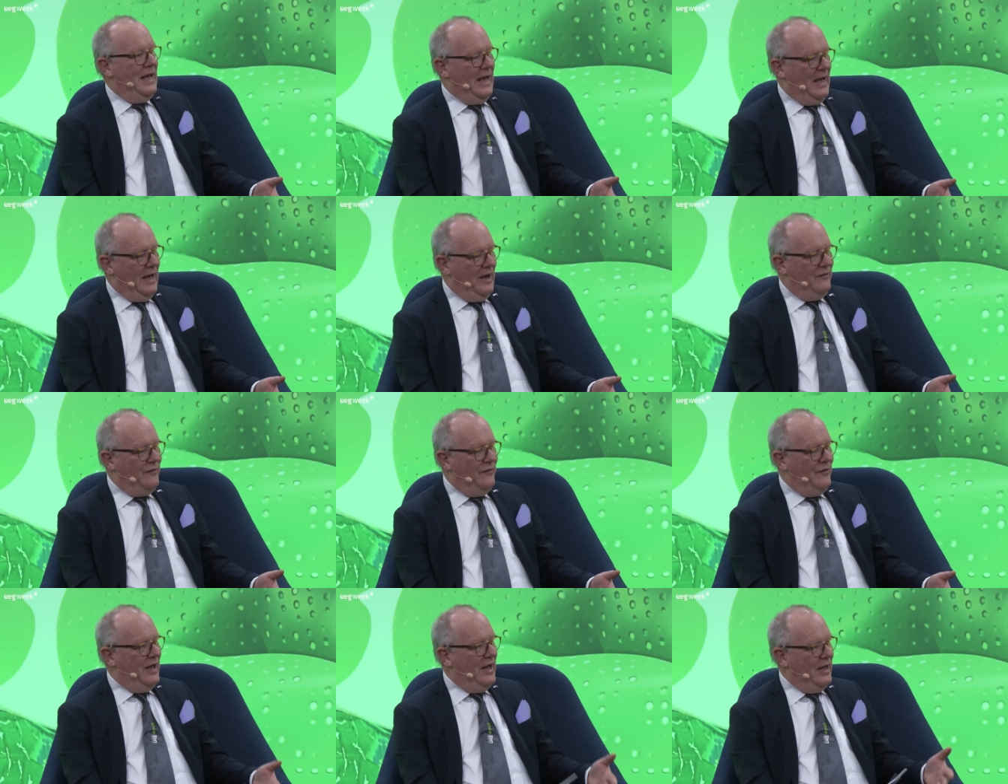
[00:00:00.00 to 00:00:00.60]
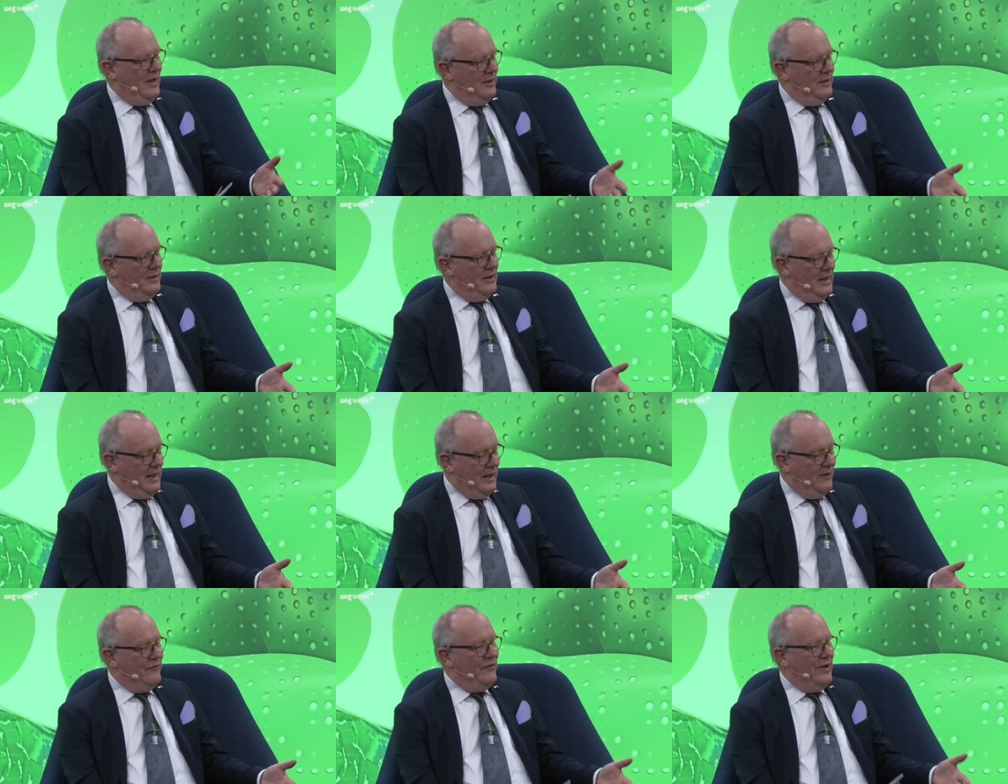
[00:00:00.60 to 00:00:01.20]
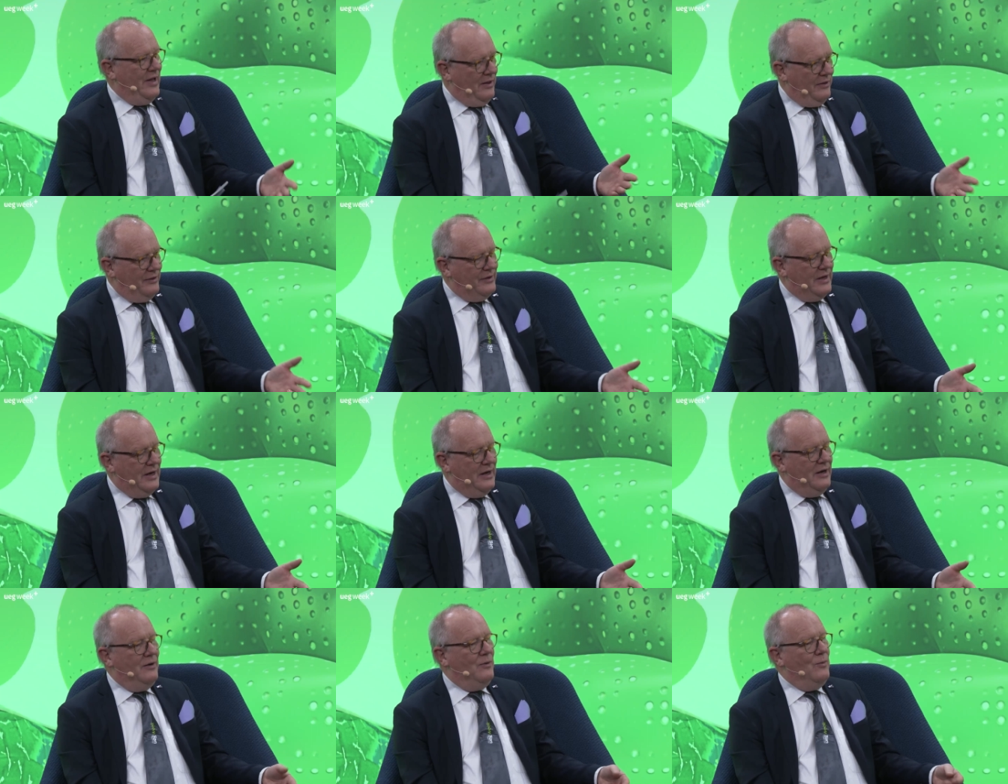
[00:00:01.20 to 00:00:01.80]
have health yeah. have
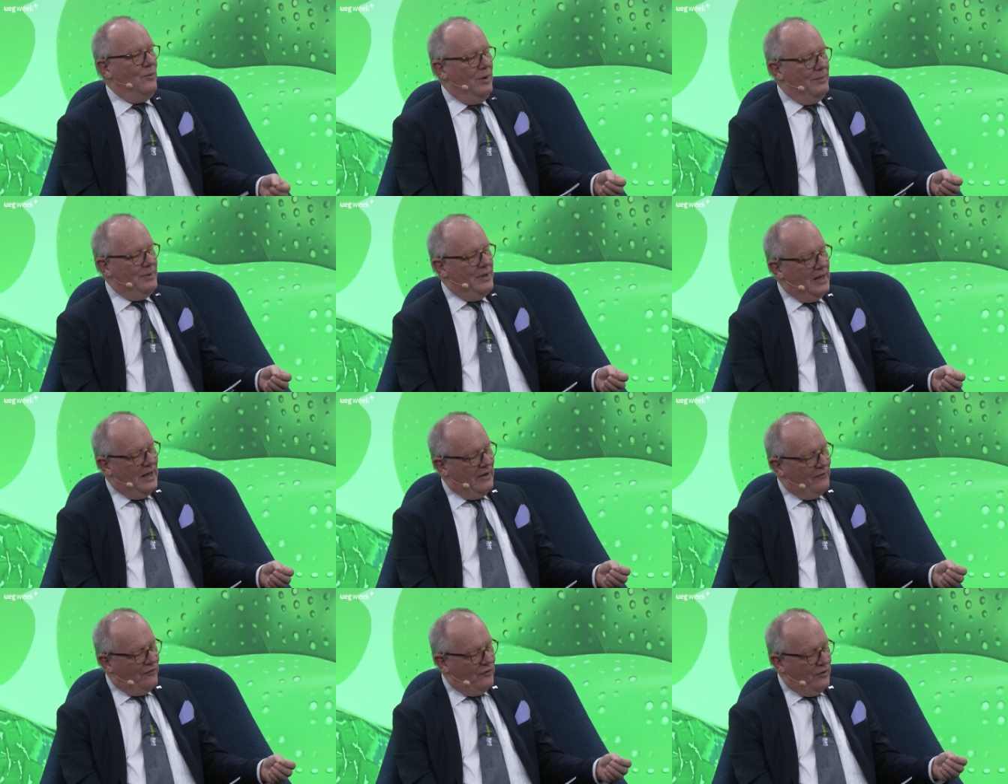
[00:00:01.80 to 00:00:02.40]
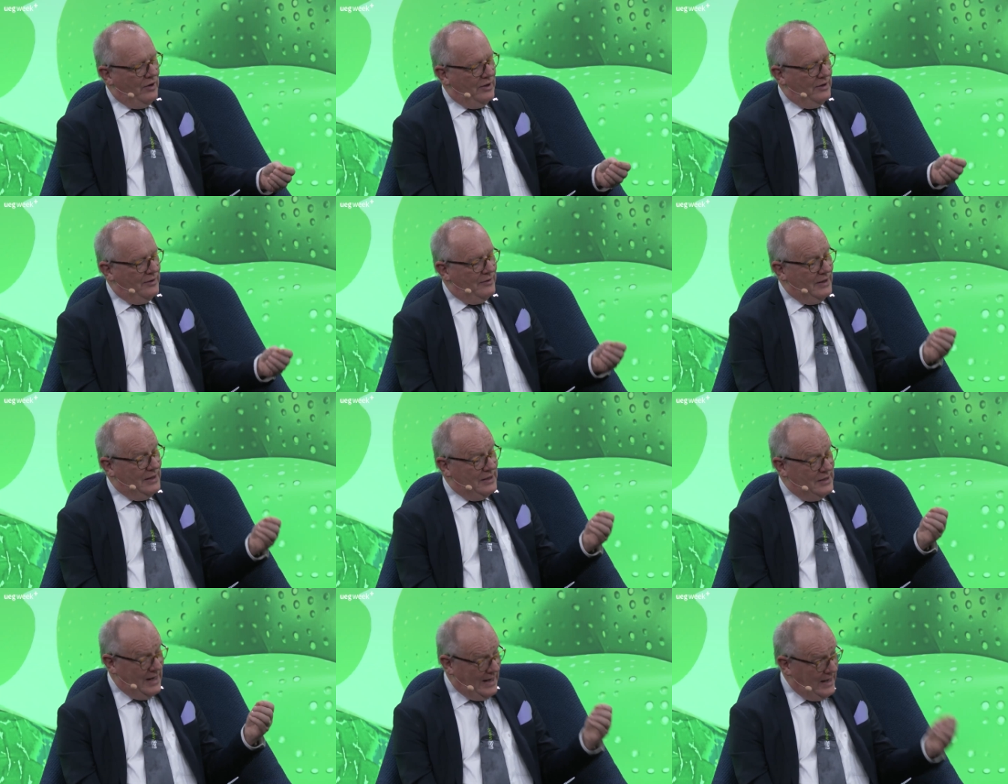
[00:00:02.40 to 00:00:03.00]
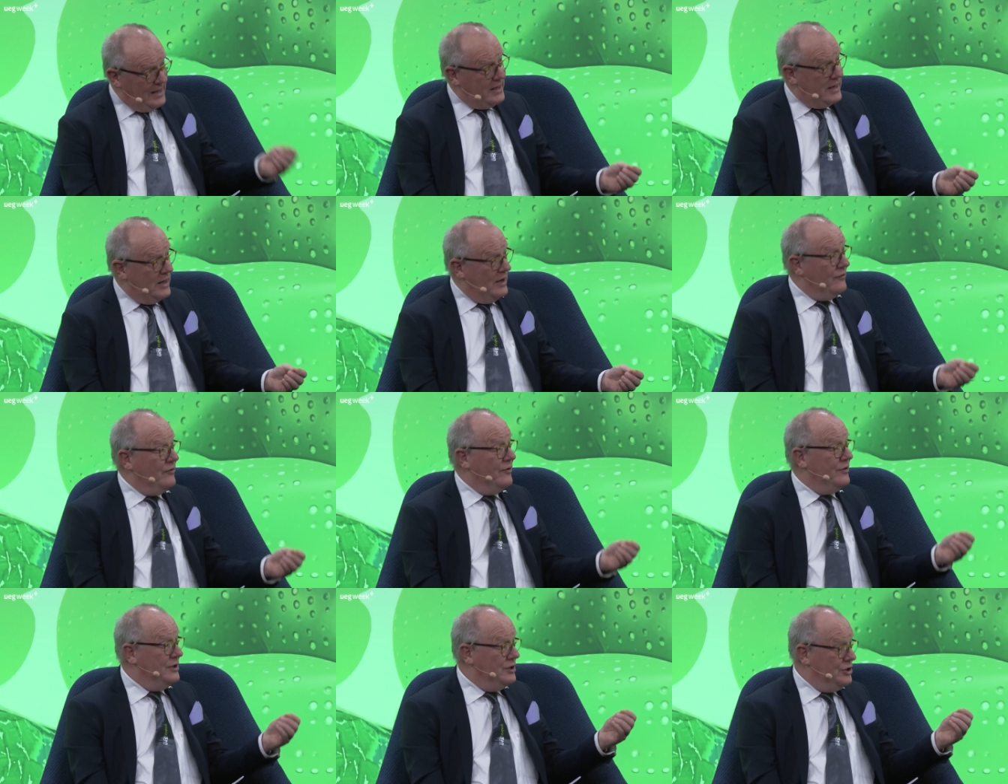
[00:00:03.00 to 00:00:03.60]
healthcare. Women have uh, the daycare
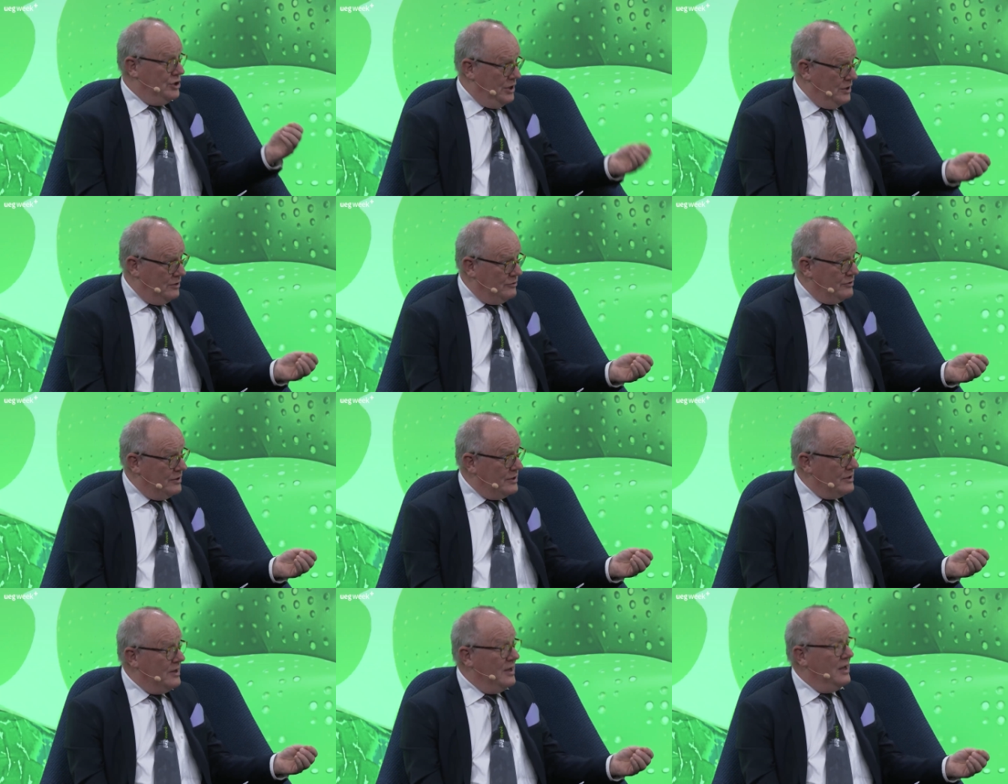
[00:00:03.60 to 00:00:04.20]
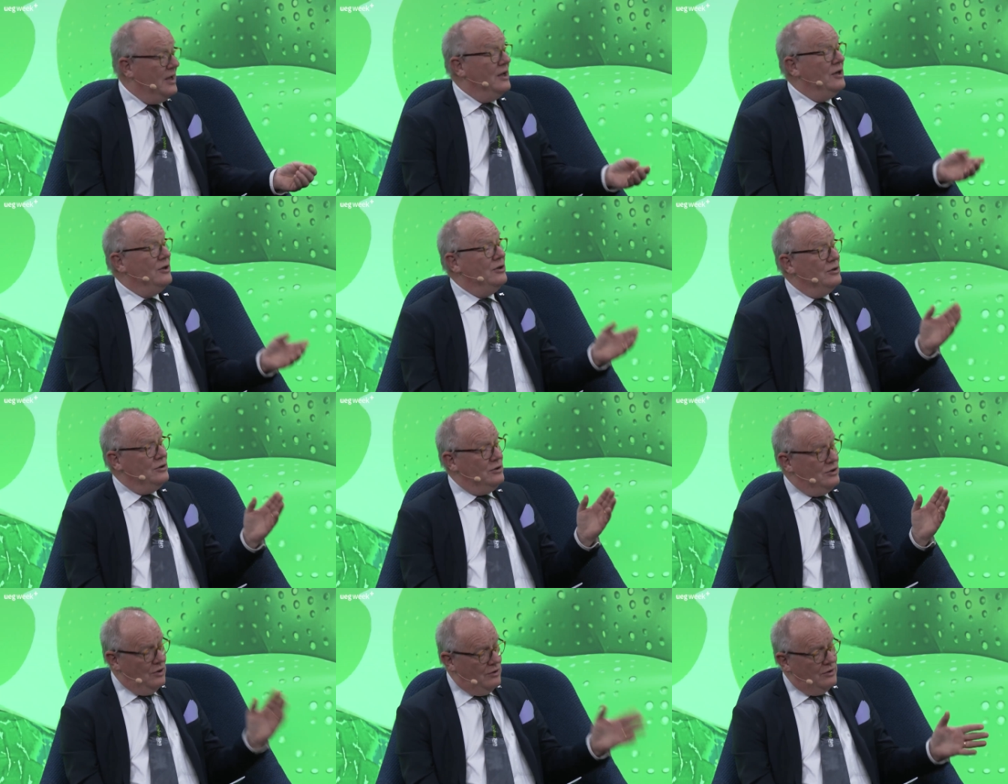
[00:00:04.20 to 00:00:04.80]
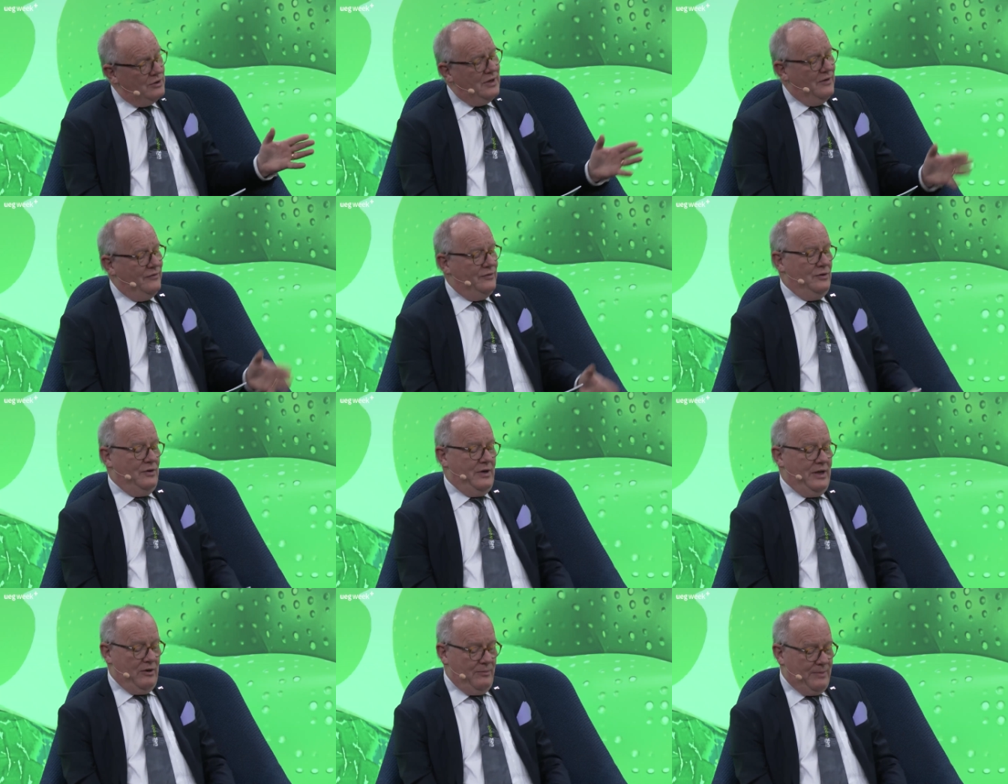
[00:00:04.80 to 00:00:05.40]
for the children. Excellent. You don't have
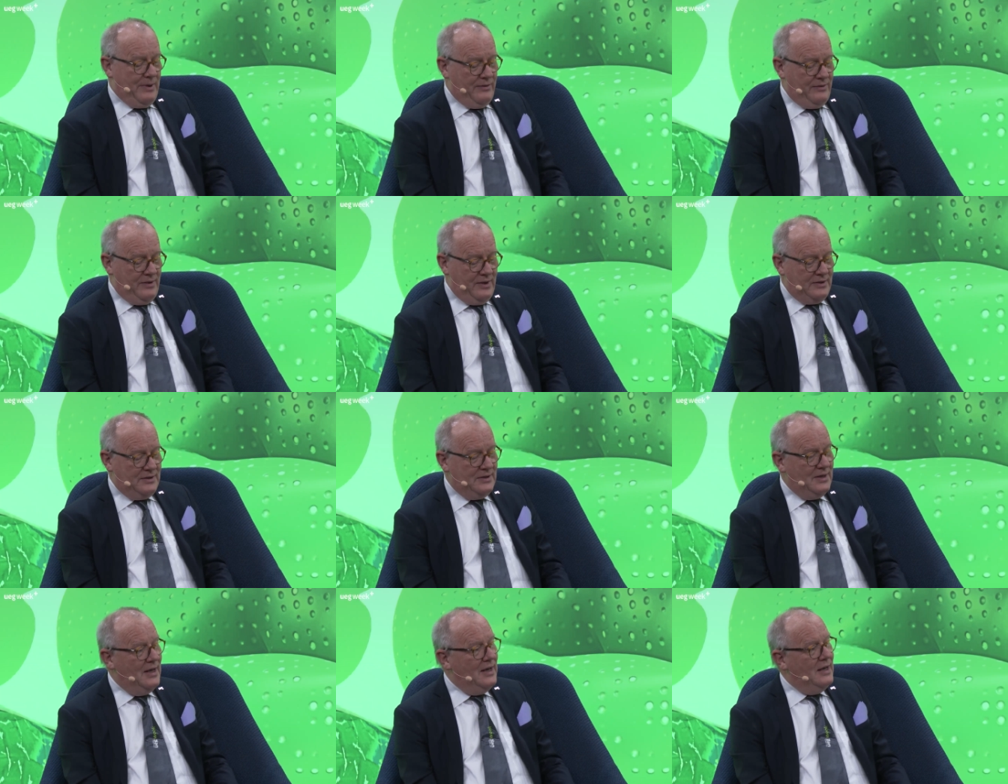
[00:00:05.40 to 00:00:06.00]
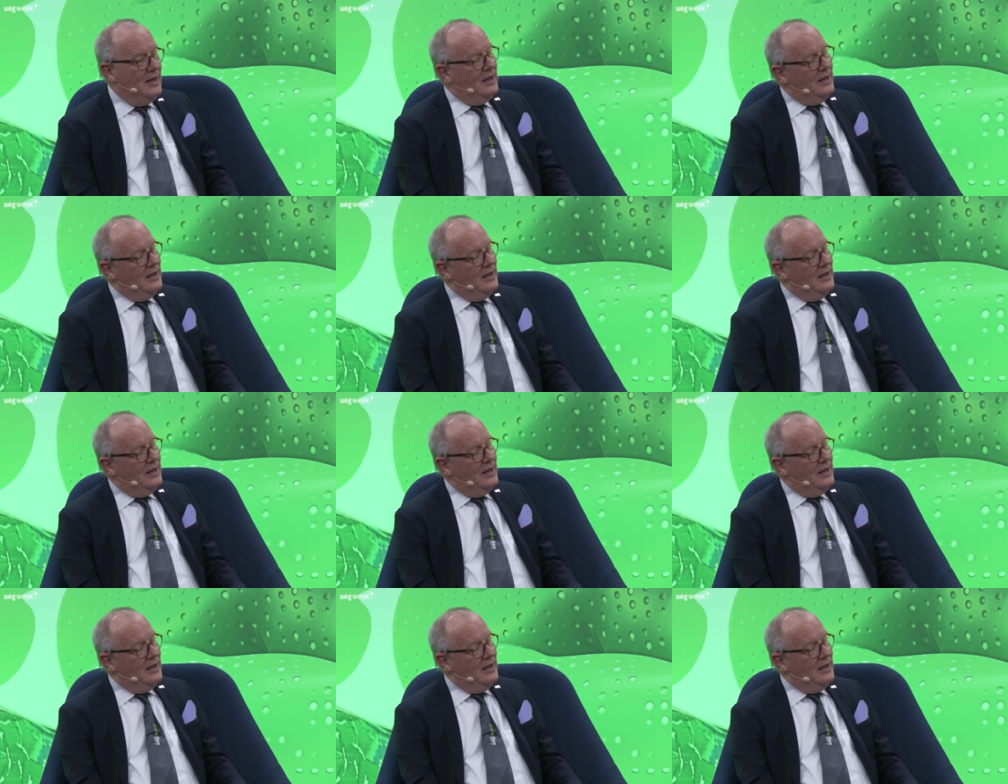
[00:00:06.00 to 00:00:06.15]
Bravo. to care about this. Yeah.